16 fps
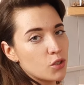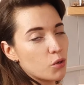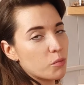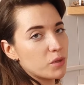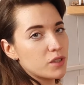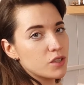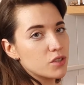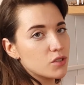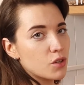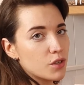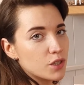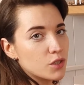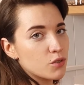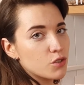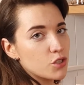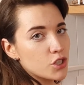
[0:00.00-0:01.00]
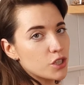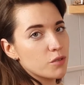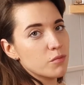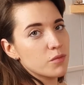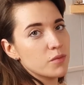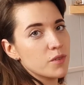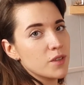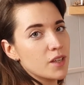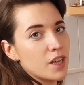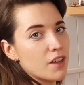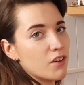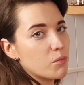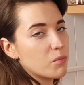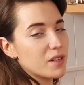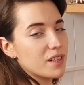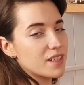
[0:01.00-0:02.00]
Nobody is going to gym.
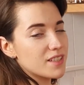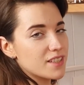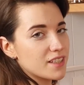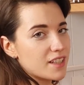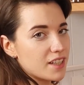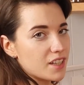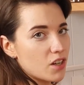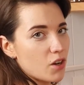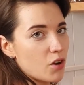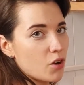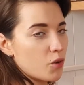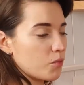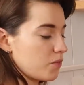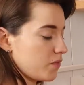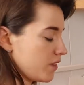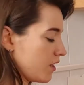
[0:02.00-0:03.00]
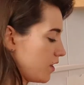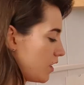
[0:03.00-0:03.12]
Everybody is sitting at home.